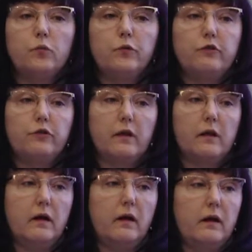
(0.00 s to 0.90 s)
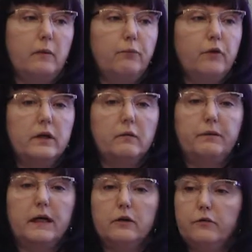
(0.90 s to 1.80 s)
which is an uh, important
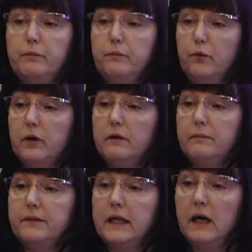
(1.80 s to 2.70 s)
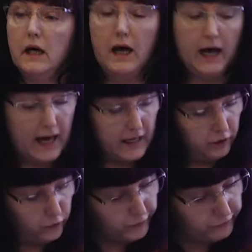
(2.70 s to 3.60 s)
part of the port
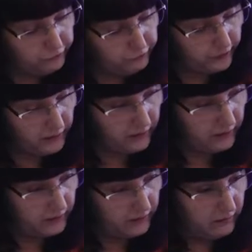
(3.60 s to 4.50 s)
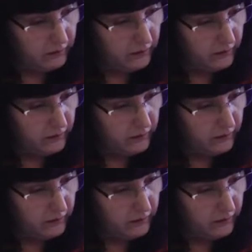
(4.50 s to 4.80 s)
and which uh,